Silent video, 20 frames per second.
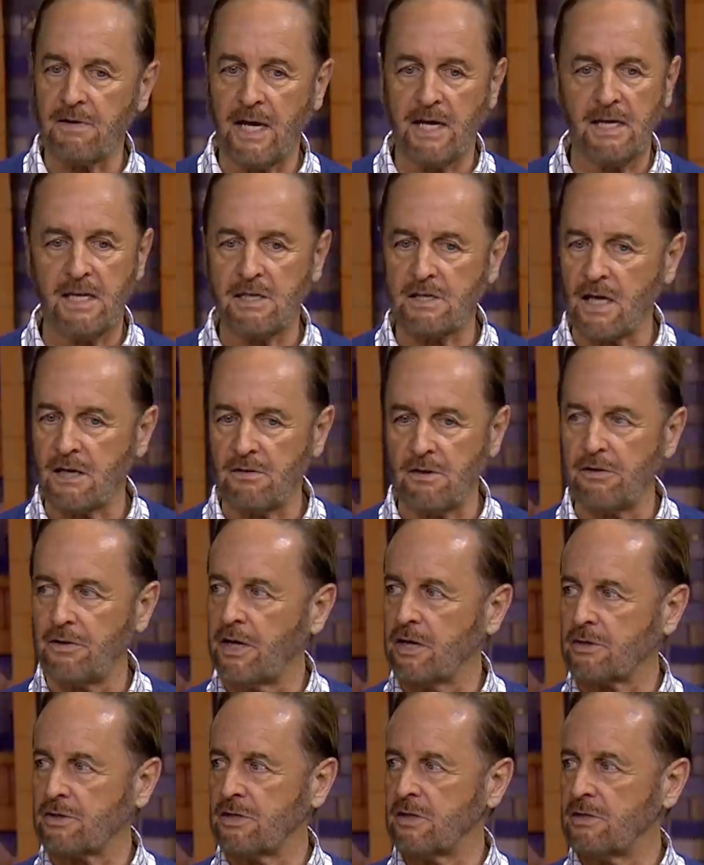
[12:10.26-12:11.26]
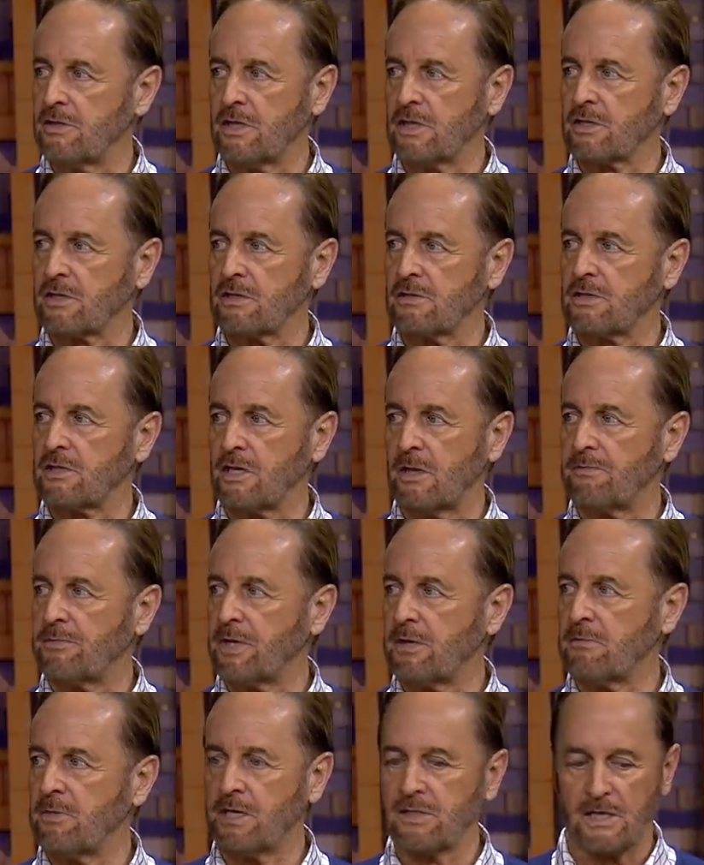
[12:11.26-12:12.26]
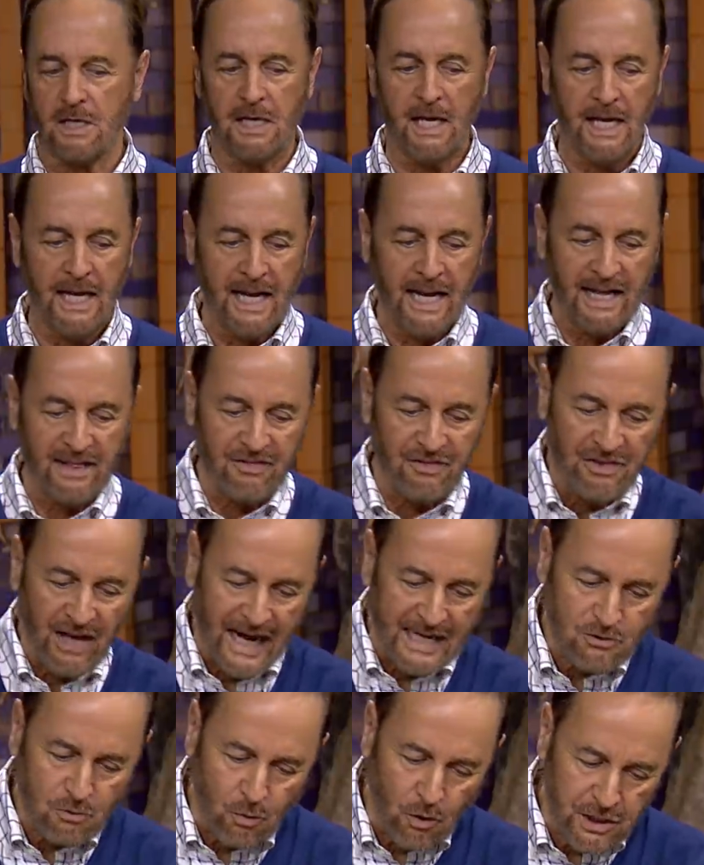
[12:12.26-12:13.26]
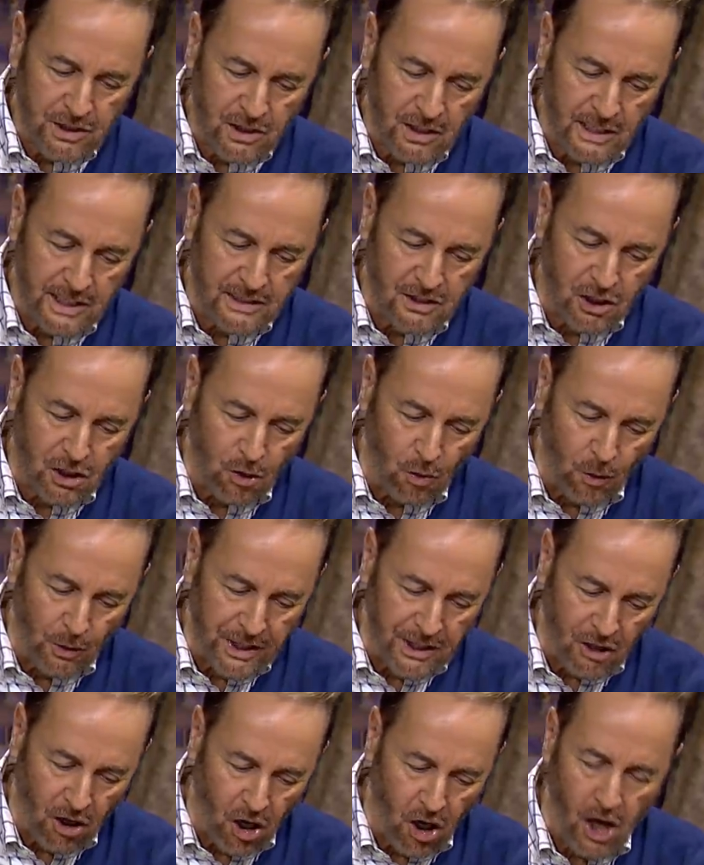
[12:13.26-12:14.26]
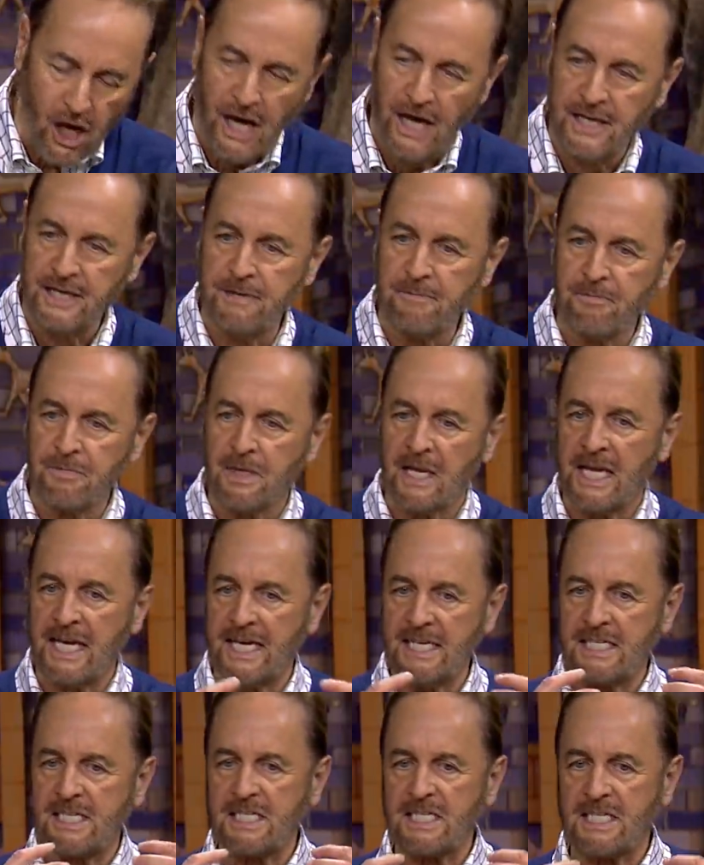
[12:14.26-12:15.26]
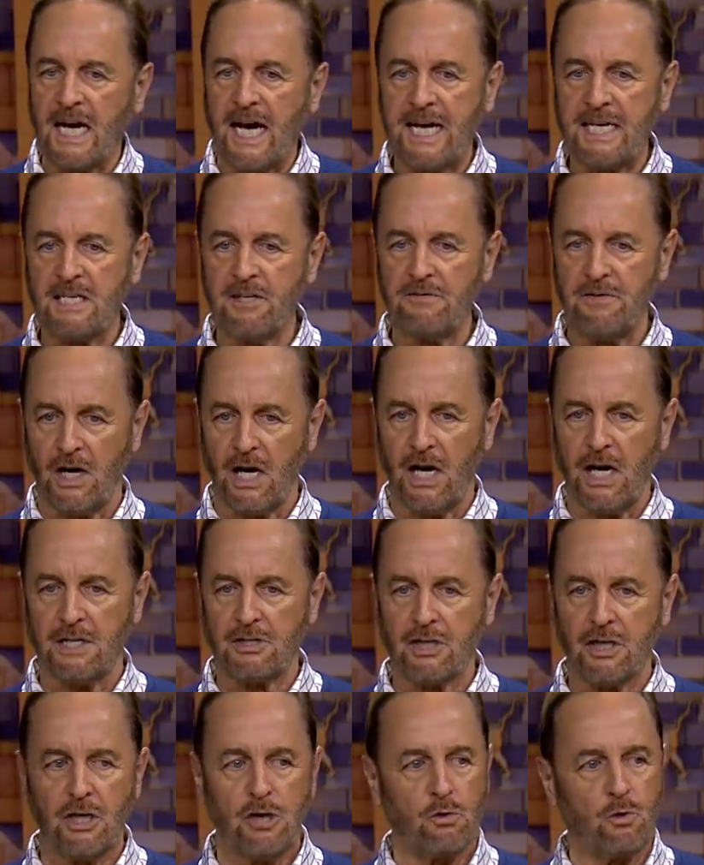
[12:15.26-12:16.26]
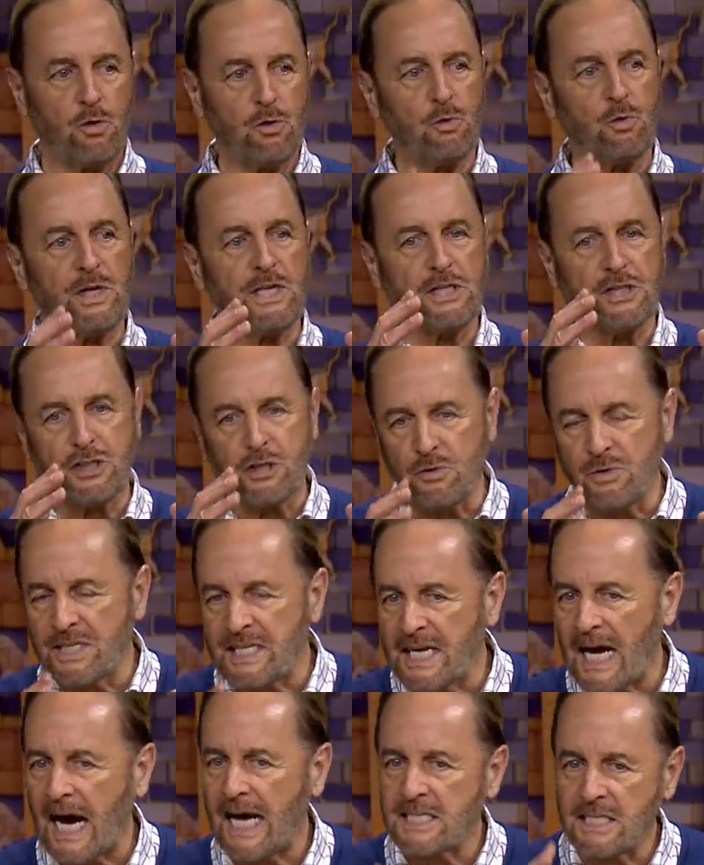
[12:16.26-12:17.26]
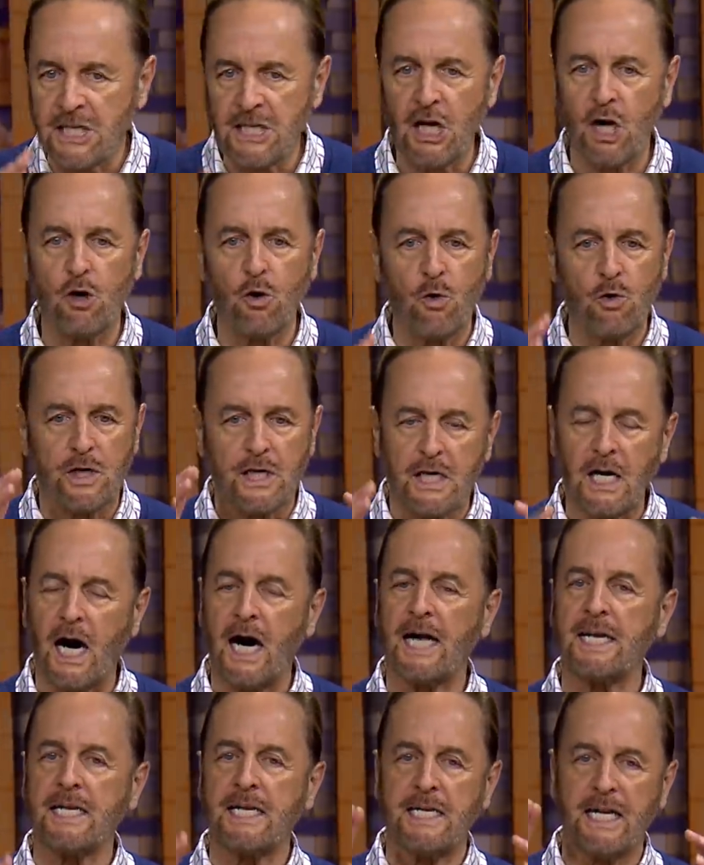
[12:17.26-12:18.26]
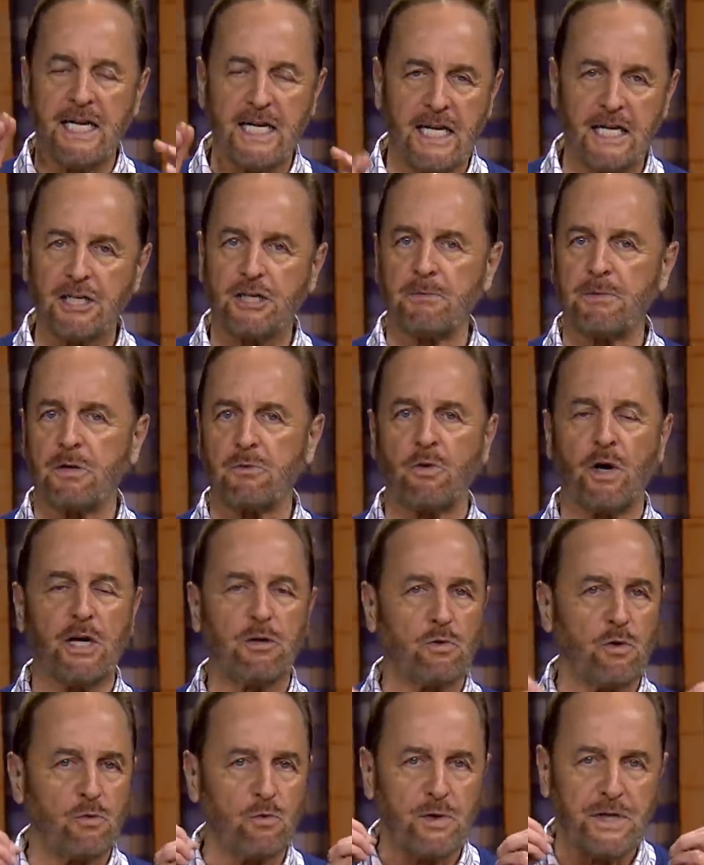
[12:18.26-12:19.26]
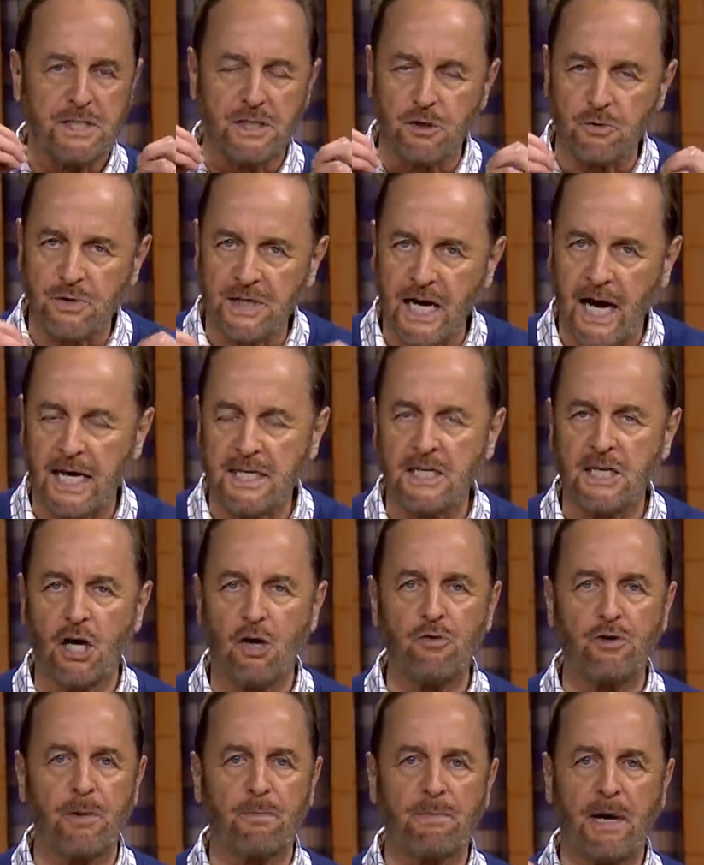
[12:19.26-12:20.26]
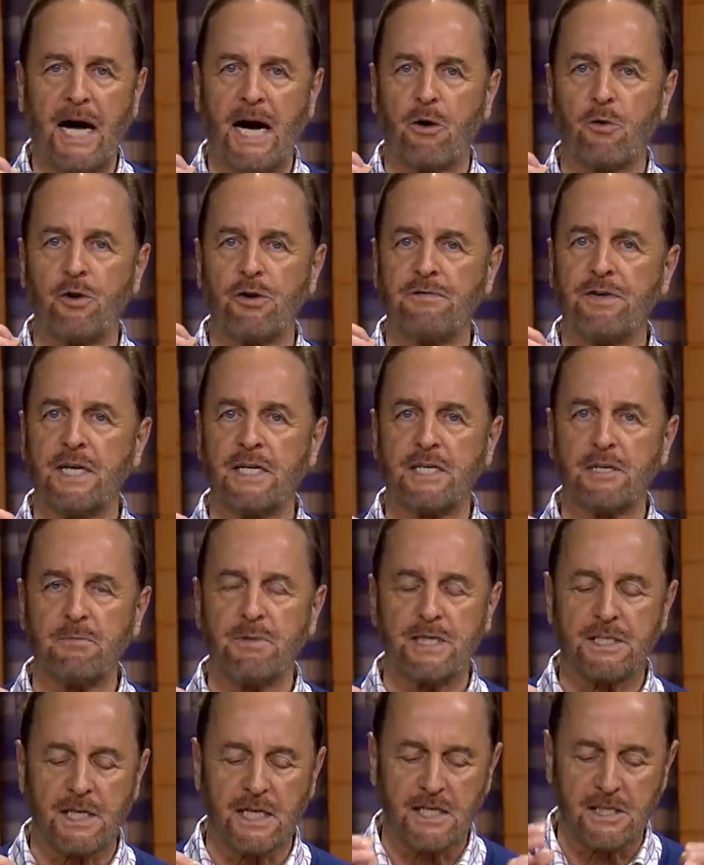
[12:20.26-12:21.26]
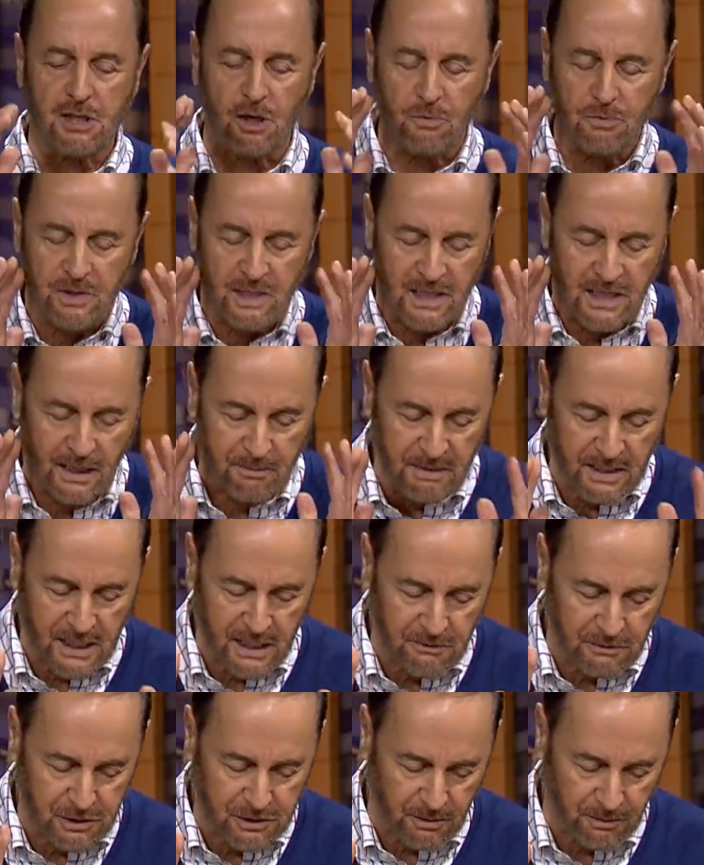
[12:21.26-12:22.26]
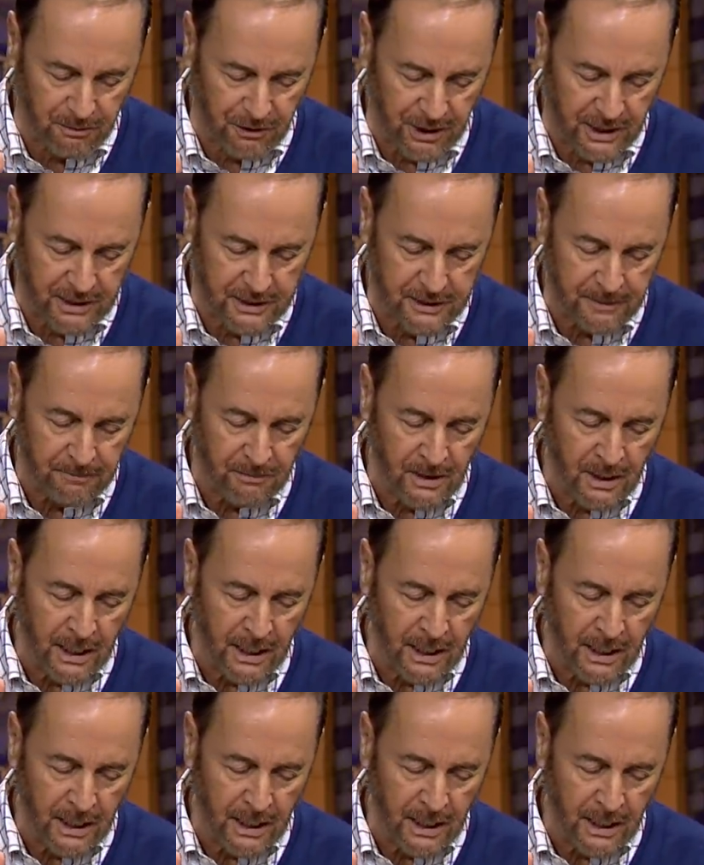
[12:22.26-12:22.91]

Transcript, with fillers: He said there's just something missing. That's what is going on wow. inside of us when we do not know God in an intimate way, when we do not know the power of intimacy. So let me give you some things.